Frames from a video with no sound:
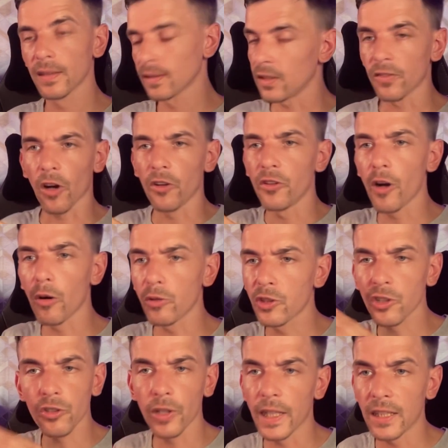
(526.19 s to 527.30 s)
You've got no
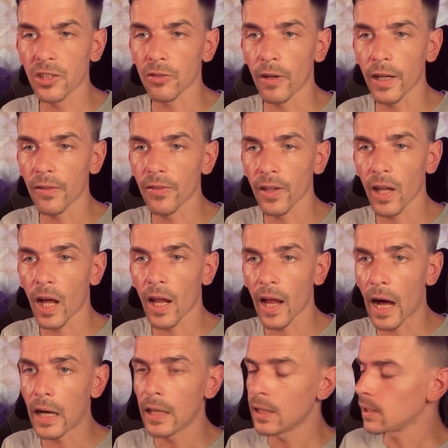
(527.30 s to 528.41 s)
screens or anything like
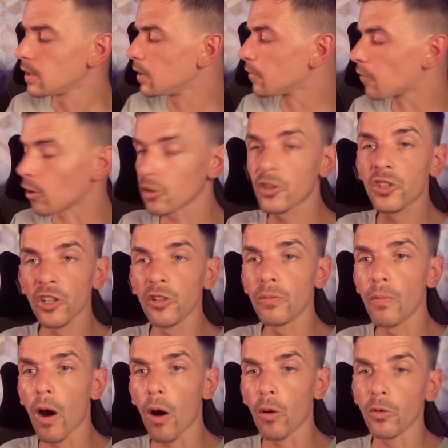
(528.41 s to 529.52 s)
that. You've got two
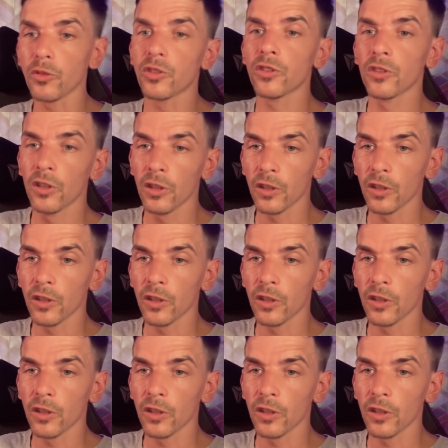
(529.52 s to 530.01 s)
modes.